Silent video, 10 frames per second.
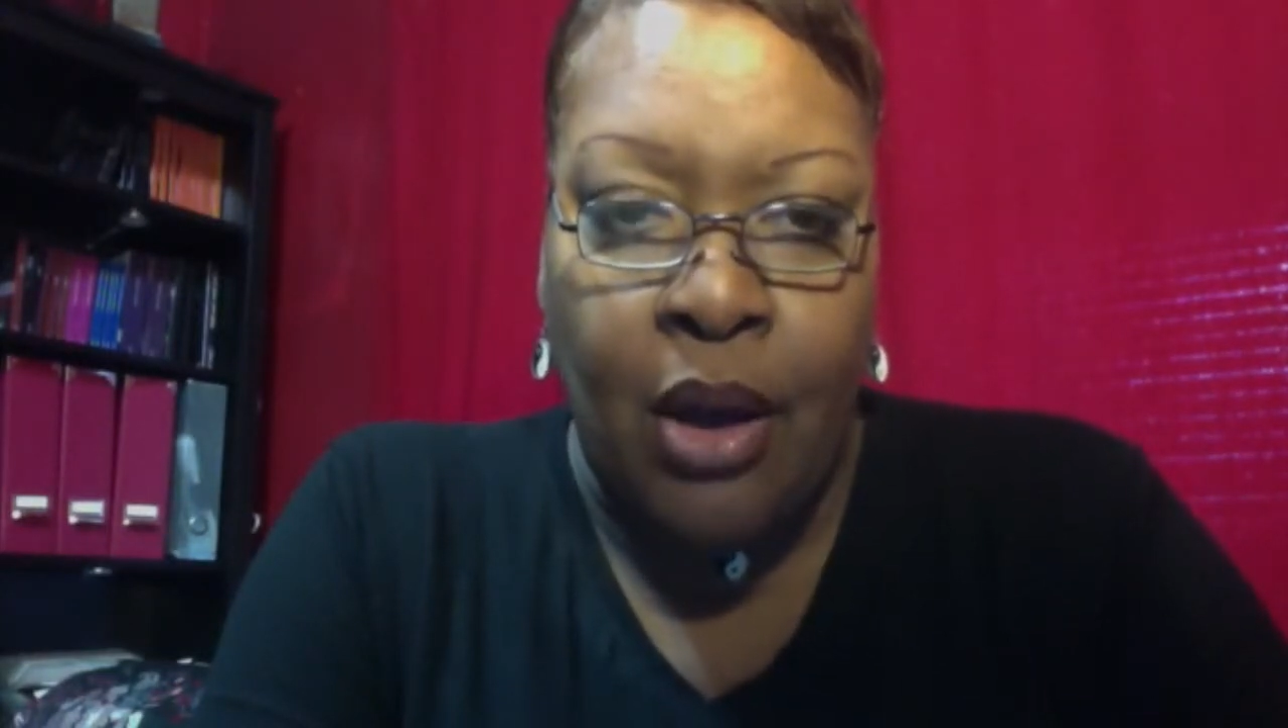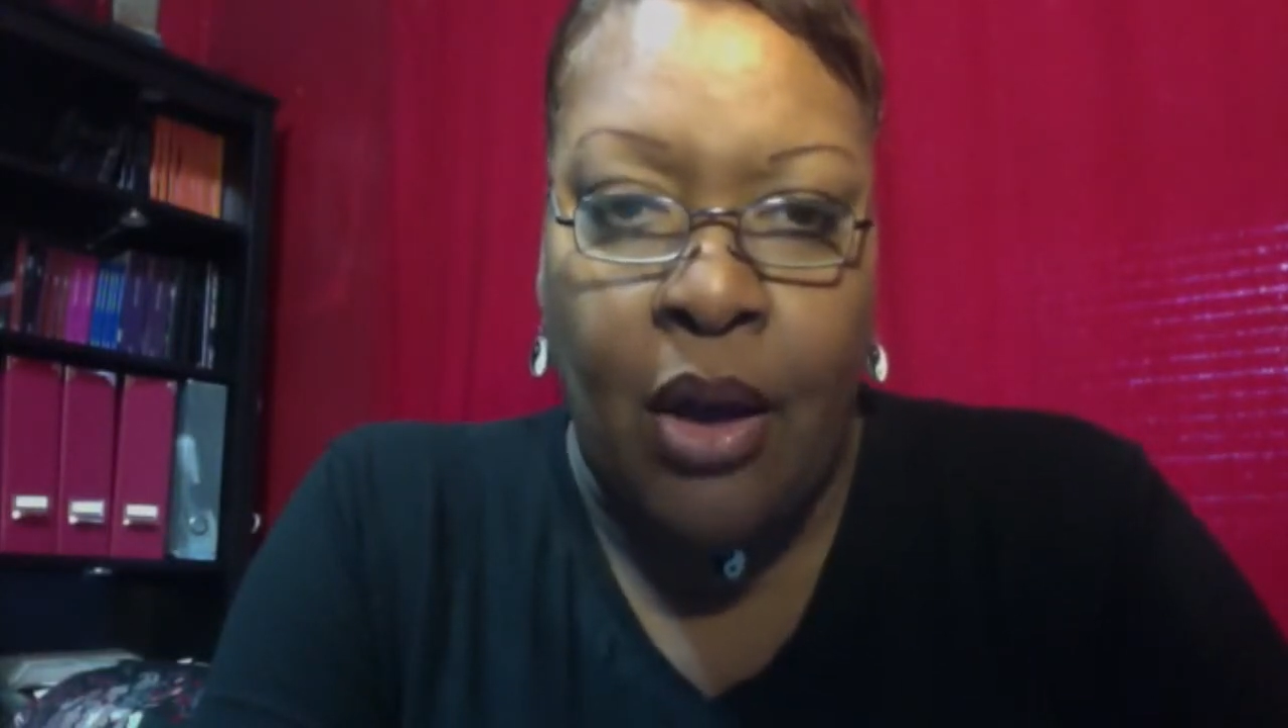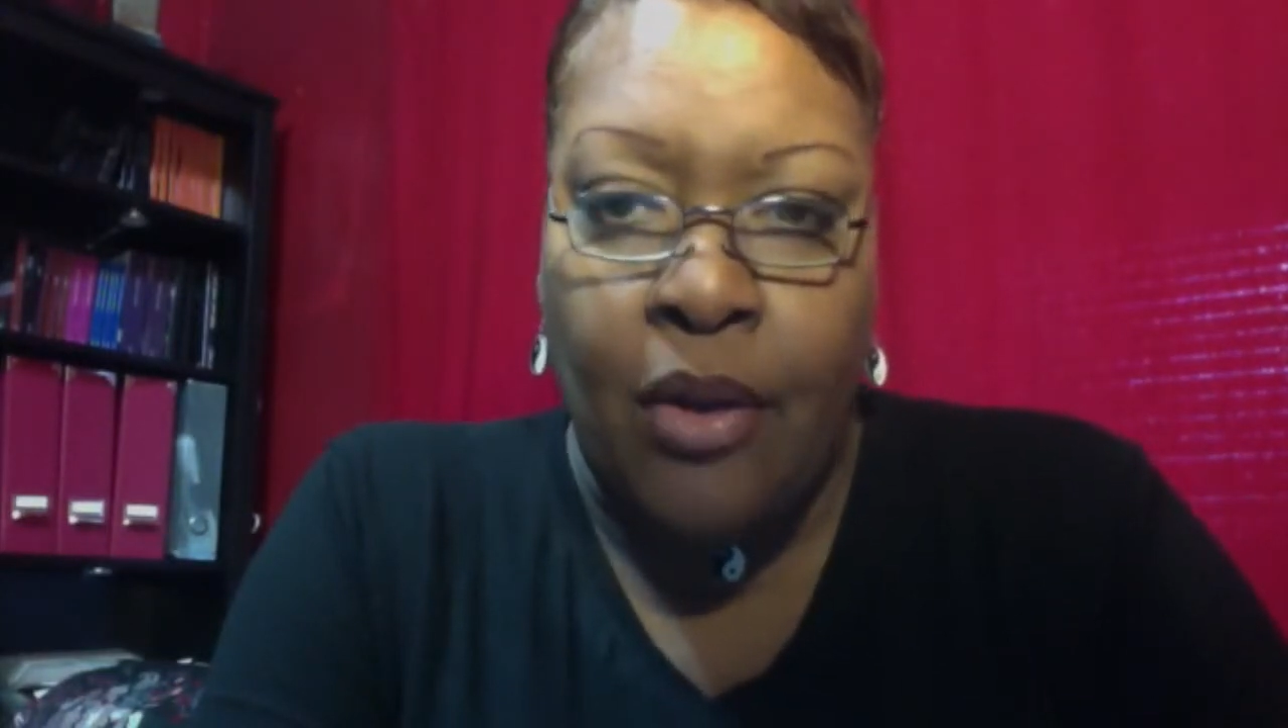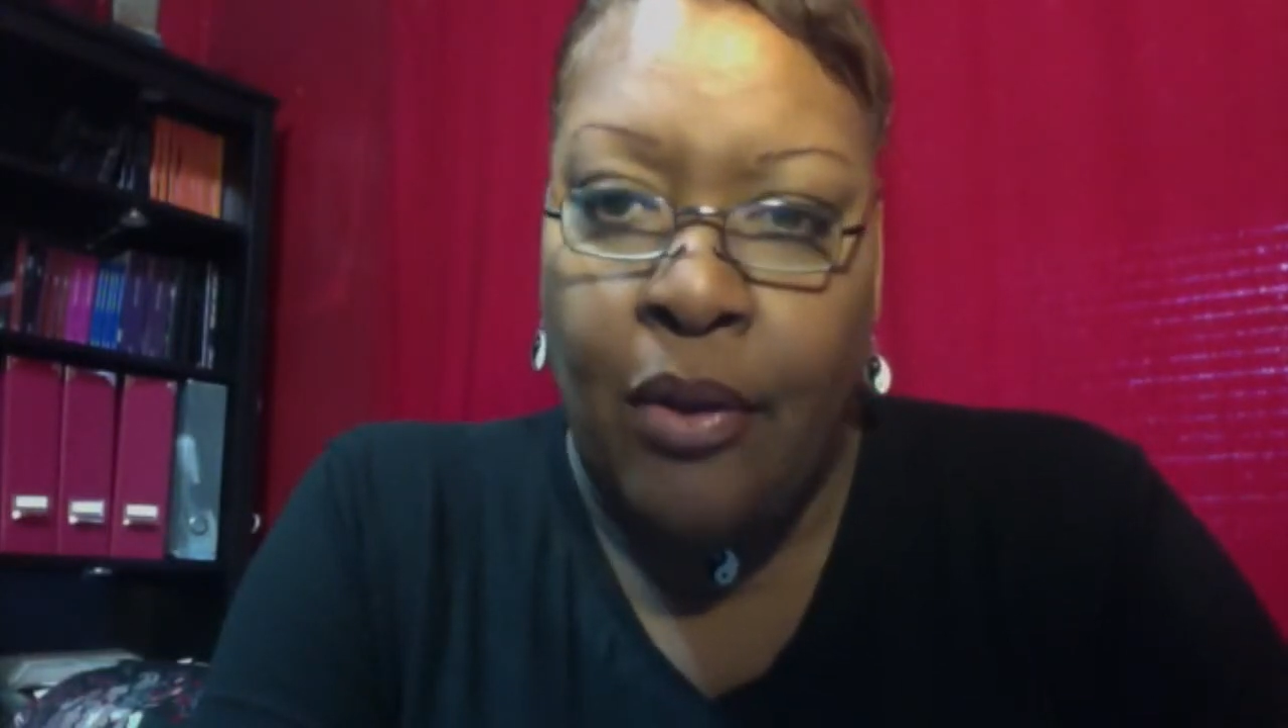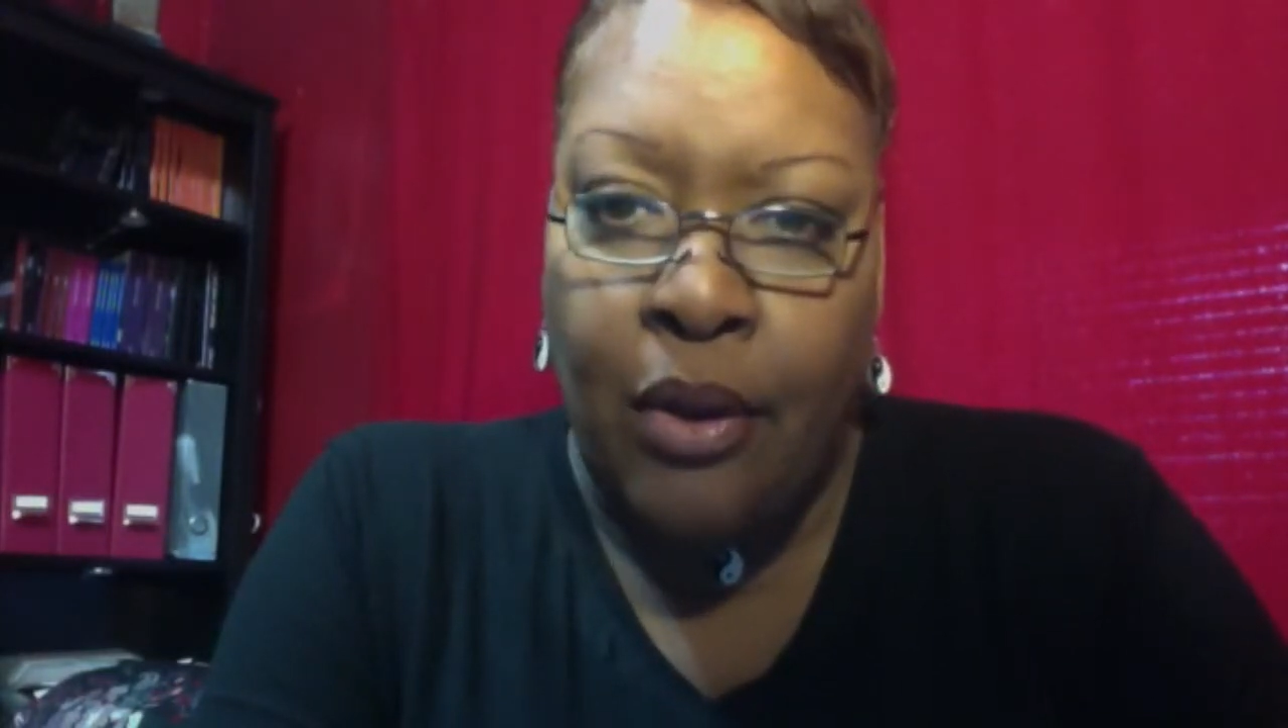although the